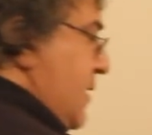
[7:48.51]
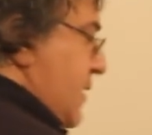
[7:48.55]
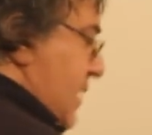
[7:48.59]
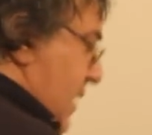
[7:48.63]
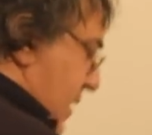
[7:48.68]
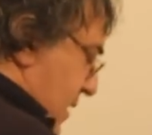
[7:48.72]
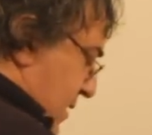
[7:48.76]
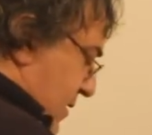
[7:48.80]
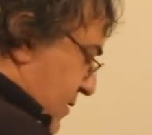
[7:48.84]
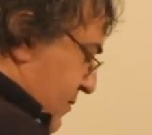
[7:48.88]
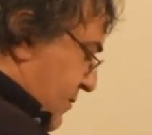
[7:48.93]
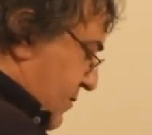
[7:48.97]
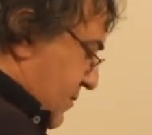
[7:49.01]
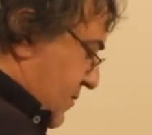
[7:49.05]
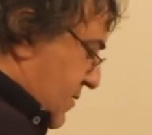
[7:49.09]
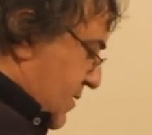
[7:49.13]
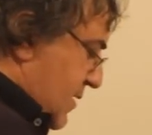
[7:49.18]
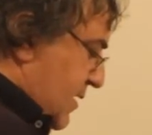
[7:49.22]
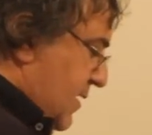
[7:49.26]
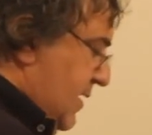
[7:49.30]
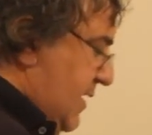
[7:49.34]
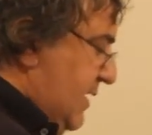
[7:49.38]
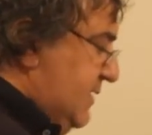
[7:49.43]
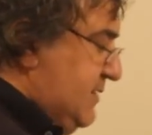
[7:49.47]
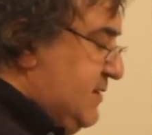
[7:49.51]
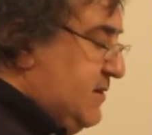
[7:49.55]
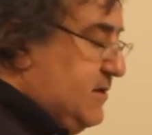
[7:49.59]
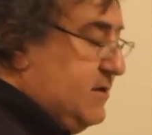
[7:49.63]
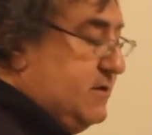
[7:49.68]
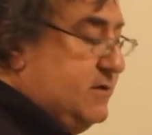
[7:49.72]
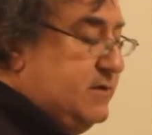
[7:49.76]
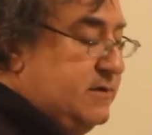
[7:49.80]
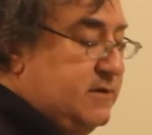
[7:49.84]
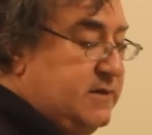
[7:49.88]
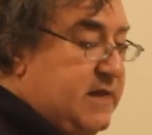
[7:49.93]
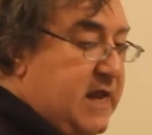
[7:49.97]
Now let's
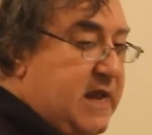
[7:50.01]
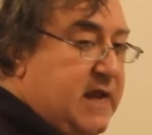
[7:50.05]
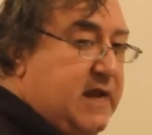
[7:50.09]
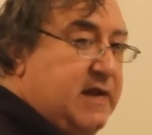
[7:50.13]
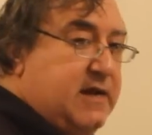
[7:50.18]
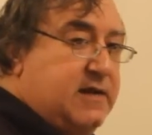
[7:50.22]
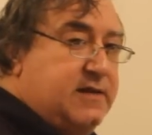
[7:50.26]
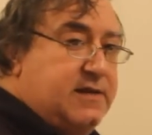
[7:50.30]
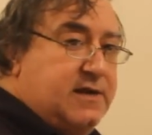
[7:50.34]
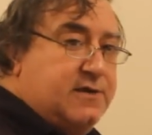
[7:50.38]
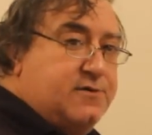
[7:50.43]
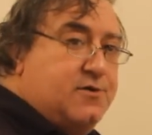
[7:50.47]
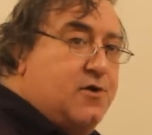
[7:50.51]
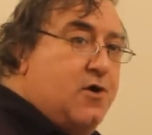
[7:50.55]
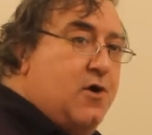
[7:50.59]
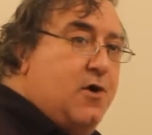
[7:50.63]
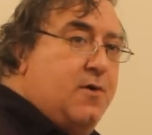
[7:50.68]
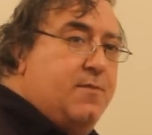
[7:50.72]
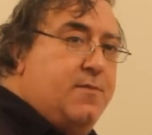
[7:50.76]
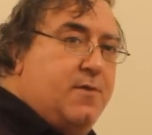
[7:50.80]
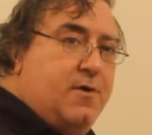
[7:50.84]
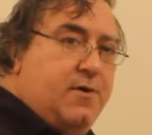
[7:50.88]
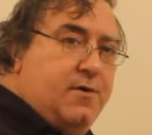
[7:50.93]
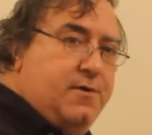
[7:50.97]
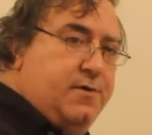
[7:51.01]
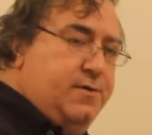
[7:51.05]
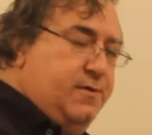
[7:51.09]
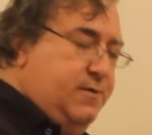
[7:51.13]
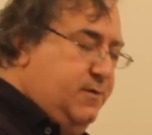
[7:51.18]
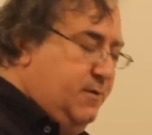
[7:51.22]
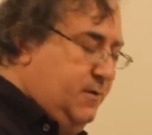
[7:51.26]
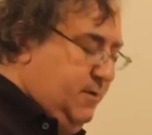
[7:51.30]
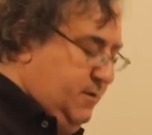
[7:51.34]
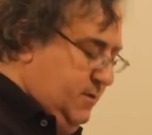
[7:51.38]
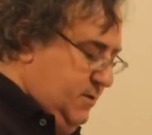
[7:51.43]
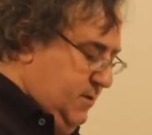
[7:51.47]
take the
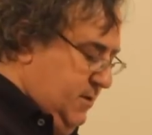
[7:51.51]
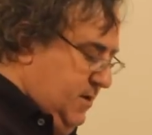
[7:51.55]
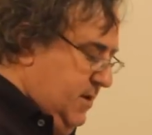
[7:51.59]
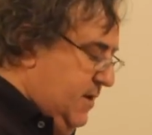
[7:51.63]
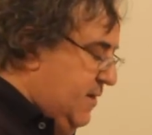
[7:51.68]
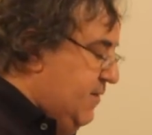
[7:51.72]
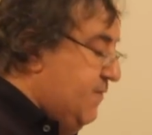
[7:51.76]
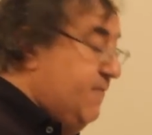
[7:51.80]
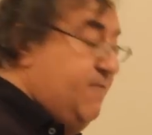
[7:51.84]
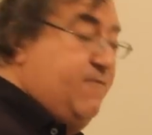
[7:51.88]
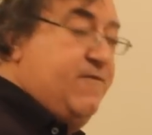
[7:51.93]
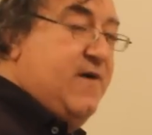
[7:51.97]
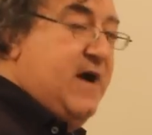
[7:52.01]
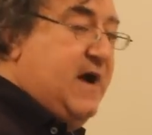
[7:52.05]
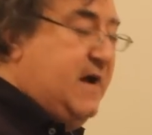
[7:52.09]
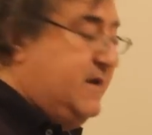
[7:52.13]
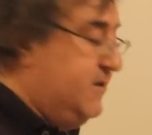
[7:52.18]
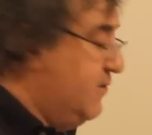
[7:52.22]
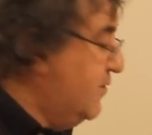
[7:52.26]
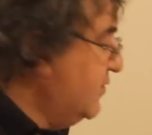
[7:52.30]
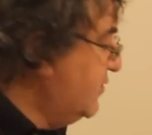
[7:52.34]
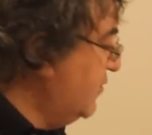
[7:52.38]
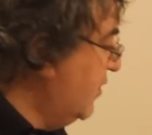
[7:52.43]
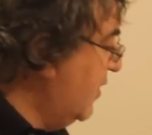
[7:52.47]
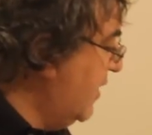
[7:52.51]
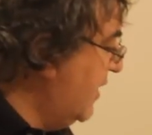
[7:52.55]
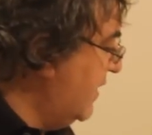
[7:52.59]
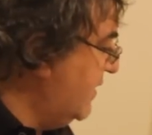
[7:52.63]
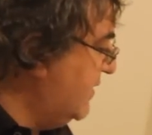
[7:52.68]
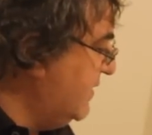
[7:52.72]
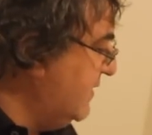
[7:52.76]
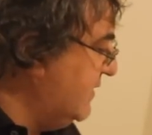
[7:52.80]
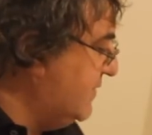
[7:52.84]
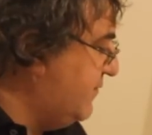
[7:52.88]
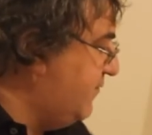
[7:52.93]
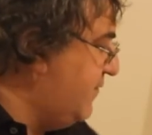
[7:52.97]
common factors,
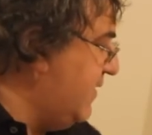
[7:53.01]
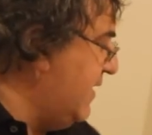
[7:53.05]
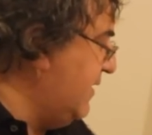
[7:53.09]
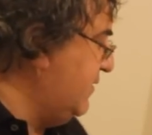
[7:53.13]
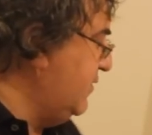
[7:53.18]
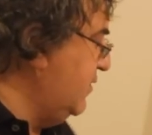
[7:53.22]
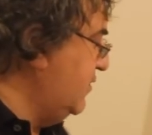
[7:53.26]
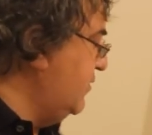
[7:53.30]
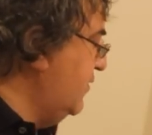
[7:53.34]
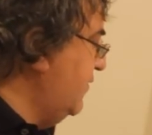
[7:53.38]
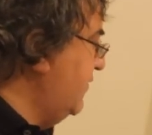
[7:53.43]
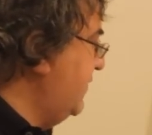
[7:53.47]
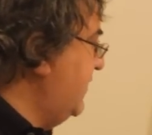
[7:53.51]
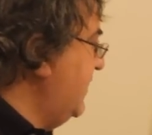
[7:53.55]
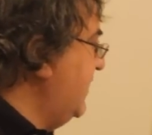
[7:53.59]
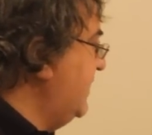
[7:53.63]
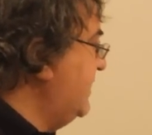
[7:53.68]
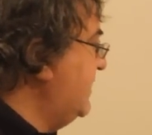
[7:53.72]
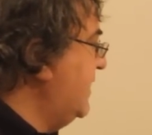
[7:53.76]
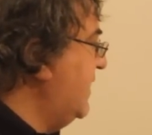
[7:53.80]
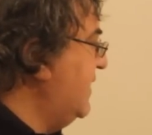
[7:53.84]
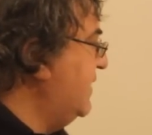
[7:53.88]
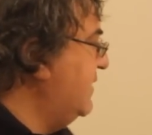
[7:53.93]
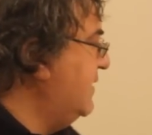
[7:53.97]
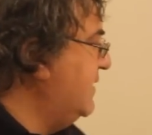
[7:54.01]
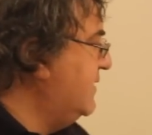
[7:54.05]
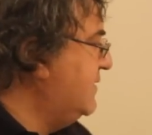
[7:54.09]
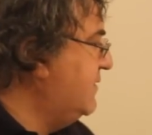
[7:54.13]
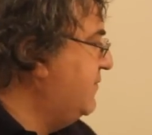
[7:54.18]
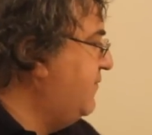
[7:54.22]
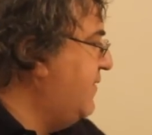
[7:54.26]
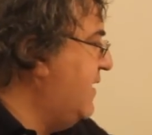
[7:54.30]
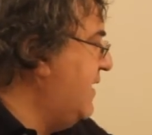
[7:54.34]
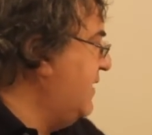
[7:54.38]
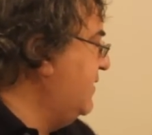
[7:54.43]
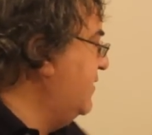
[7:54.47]
or these factors of this and these
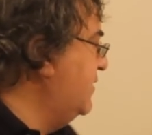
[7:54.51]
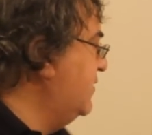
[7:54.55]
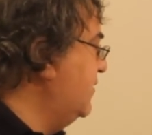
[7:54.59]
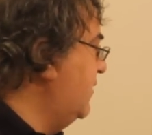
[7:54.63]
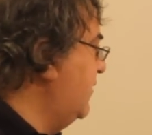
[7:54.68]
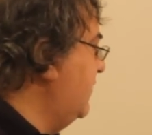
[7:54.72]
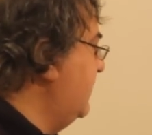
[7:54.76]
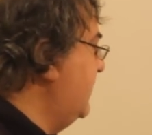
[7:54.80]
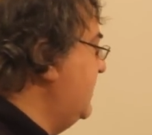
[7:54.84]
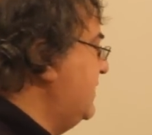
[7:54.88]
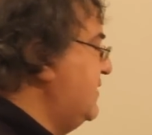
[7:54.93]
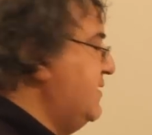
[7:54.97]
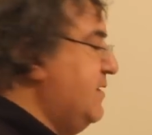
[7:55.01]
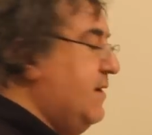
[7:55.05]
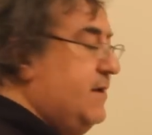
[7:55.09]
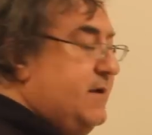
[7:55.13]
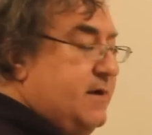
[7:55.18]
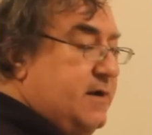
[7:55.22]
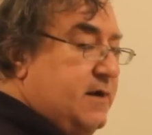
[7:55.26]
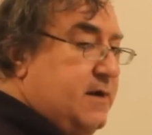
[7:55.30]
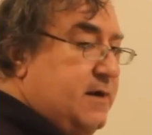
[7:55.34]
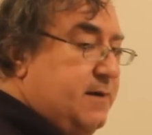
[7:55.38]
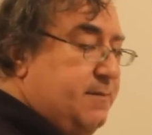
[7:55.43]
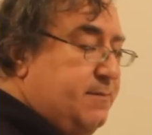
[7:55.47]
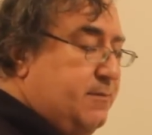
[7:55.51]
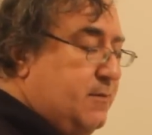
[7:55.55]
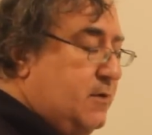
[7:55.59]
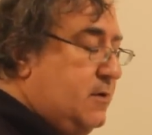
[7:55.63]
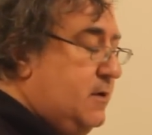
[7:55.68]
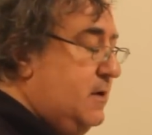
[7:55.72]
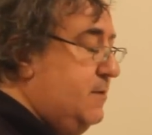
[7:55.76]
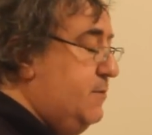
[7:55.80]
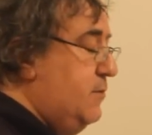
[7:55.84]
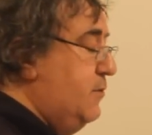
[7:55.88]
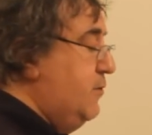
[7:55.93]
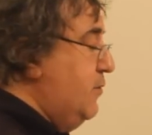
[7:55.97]
factors of this
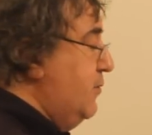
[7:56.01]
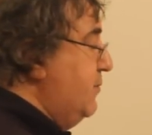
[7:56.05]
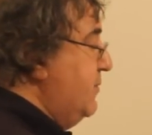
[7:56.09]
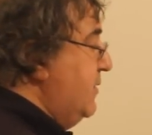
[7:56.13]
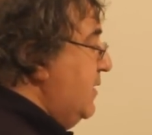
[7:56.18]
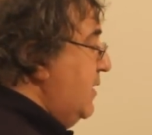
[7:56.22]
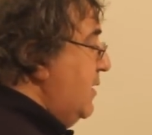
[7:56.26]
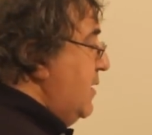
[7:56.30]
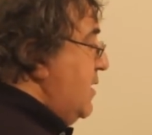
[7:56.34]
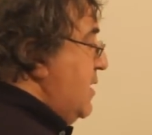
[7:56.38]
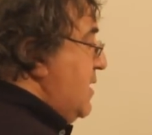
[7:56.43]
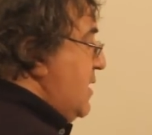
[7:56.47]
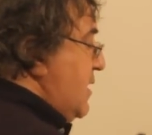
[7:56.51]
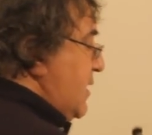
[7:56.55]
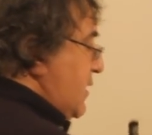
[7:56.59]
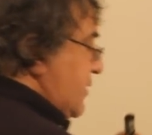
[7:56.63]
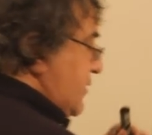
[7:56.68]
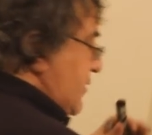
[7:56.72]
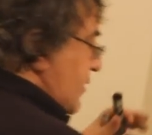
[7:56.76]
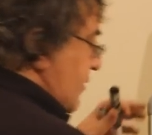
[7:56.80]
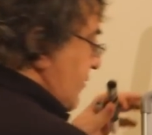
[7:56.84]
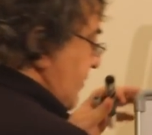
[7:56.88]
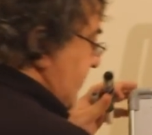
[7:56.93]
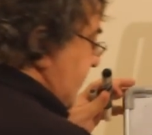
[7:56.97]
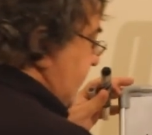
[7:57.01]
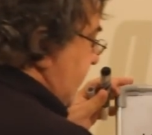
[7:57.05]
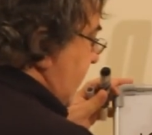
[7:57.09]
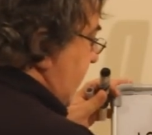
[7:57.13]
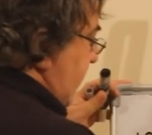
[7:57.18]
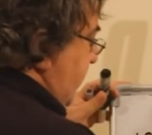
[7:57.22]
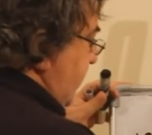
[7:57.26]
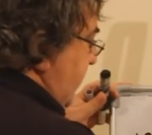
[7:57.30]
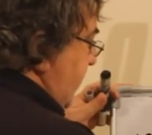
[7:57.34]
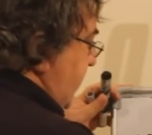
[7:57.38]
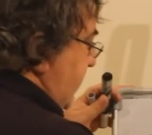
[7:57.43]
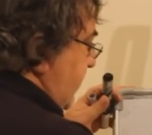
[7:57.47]
monomial. So we
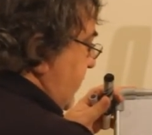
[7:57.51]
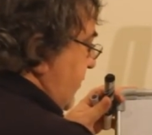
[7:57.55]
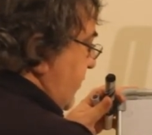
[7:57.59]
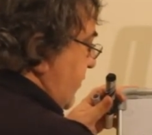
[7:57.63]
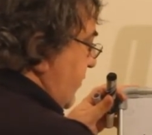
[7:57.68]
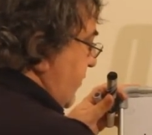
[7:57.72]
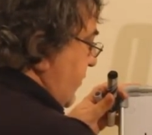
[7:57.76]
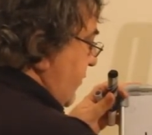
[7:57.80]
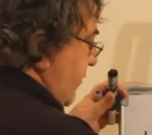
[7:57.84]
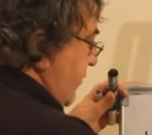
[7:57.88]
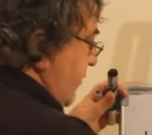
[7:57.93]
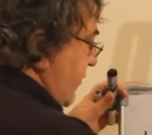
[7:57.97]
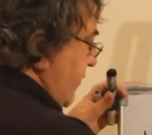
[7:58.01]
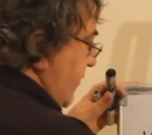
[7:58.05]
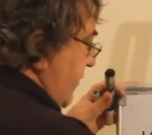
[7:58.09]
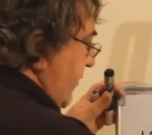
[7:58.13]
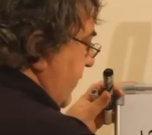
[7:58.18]
start with 2.